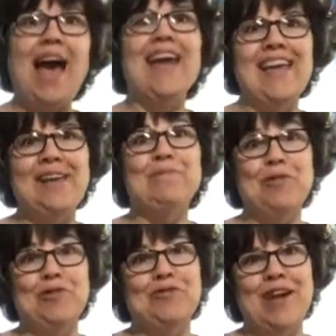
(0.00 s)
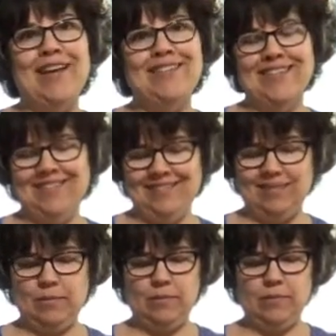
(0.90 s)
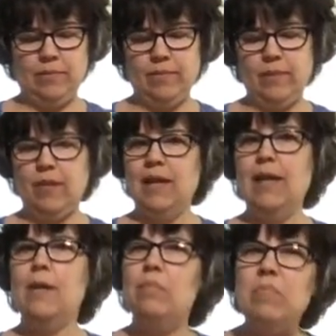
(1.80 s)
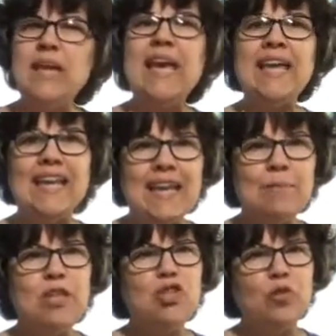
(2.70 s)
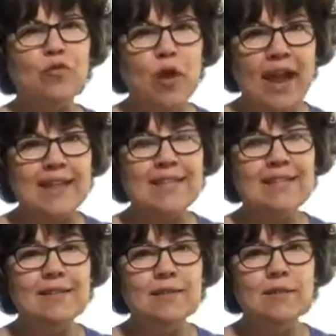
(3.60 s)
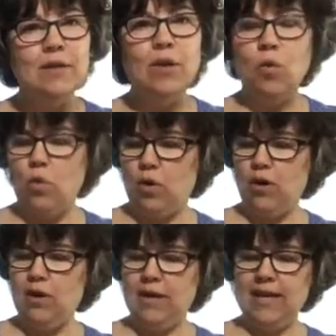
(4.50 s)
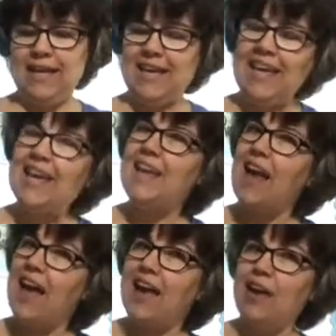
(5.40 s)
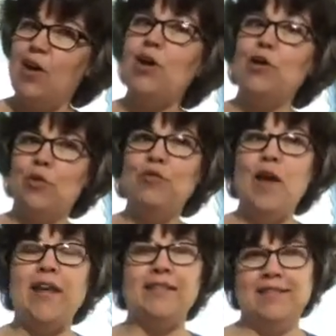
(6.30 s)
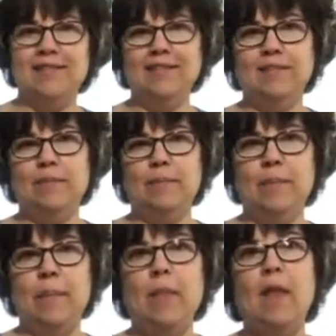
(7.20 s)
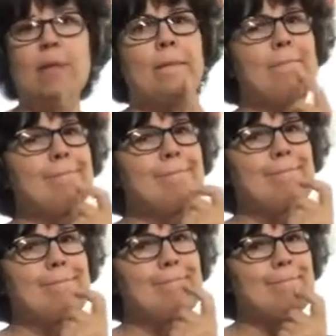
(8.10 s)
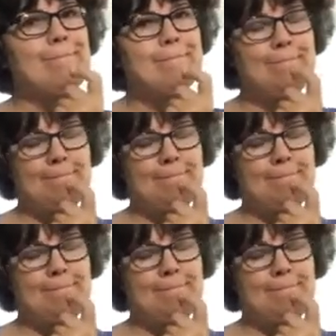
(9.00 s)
I am your friend. Me and him is your friend, or he and I are your friends. Hmm.